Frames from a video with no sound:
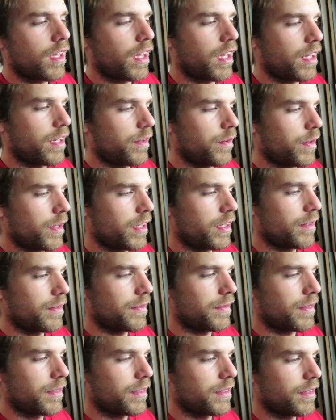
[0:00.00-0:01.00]
Anyway,
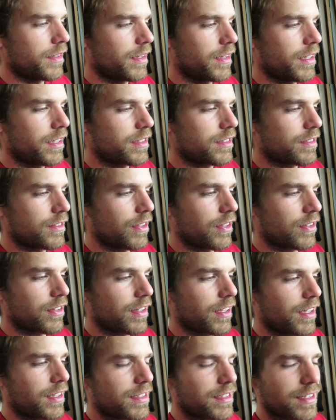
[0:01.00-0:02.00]
let's
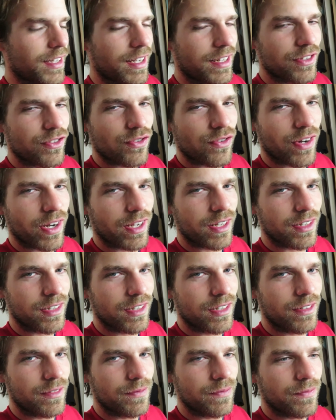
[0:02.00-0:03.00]
not get sidetracked
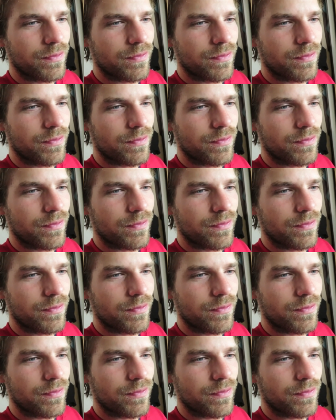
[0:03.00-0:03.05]
here.